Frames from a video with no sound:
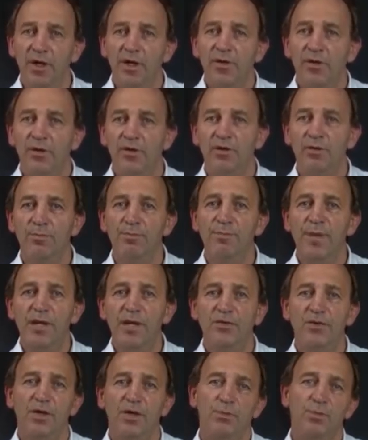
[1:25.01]
there are some
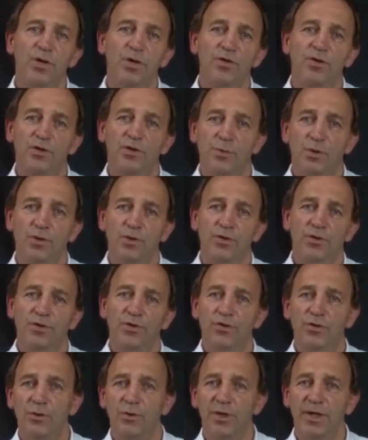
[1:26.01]
basic
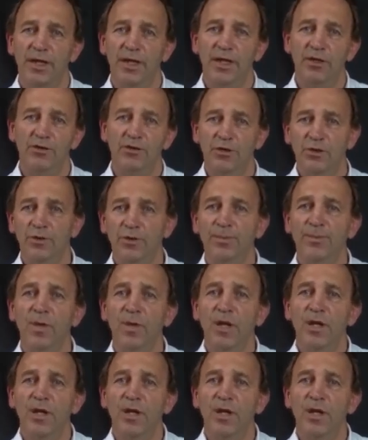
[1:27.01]
principles to adhere to,